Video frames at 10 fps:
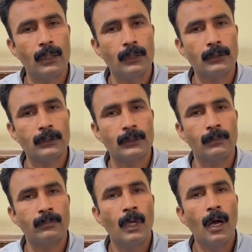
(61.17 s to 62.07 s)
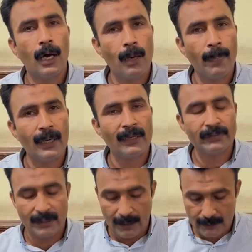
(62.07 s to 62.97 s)
system or a part of
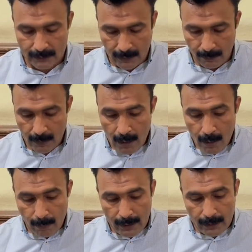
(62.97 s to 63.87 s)
single system, but